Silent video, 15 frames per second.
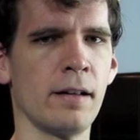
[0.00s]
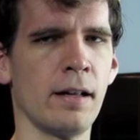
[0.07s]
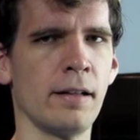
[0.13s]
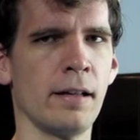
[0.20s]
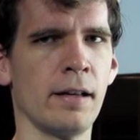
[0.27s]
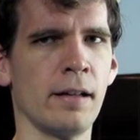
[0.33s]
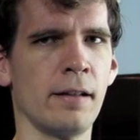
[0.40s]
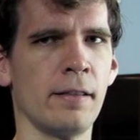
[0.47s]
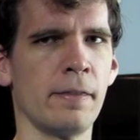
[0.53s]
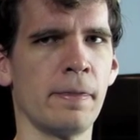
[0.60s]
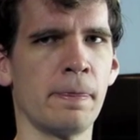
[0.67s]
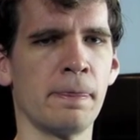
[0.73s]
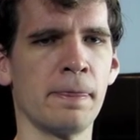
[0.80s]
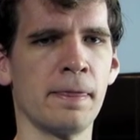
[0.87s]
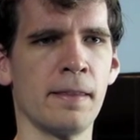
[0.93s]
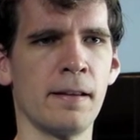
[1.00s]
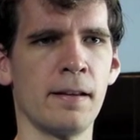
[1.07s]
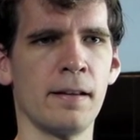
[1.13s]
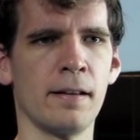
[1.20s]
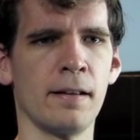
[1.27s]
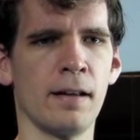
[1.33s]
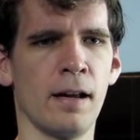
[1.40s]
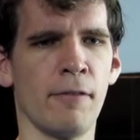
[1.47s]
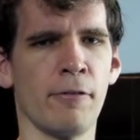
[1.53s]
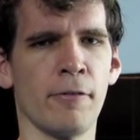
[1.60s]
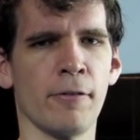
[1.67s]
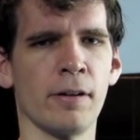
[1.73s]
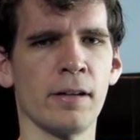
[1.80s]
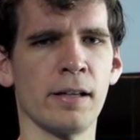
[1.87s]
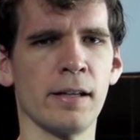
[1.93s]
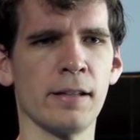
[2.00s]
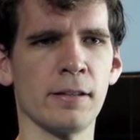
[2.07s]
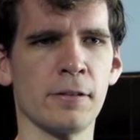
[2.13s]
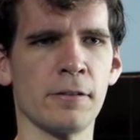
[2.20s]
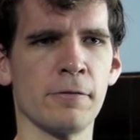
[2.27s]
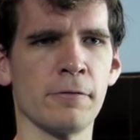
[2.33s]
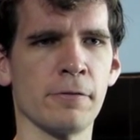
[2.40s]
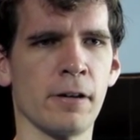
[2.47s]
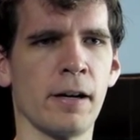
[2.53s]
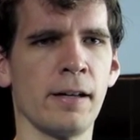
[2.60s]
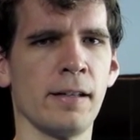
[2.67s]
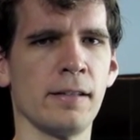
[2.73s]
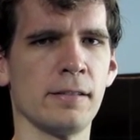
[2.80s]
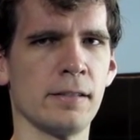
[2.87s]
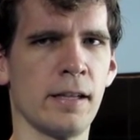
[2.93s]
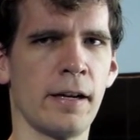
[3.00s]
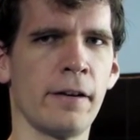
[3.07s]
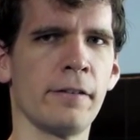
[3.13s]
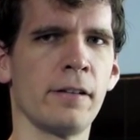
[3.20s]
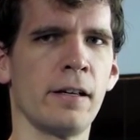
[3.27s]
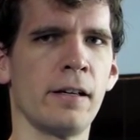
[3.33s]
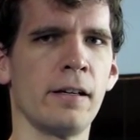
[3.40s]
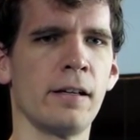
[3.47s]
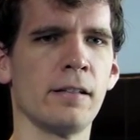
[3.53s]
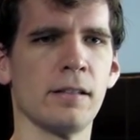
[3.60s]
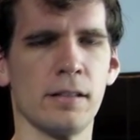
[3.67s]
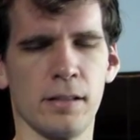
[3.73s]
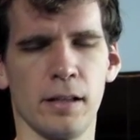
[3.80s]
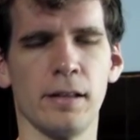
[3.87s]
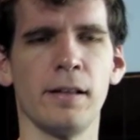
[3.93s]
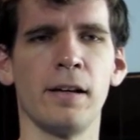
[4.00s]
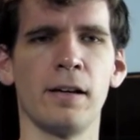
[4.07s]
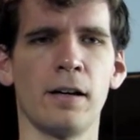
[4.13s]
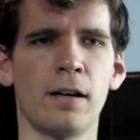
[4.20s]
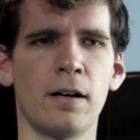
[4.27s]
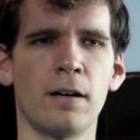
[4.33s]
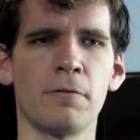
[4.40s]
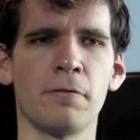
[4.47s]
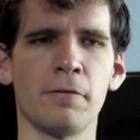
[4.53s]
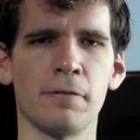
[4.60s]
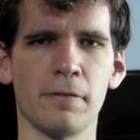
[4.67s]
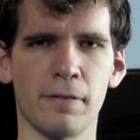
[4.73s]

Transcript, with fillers: and then everyone gets Friday, Saturday, and Sunday off.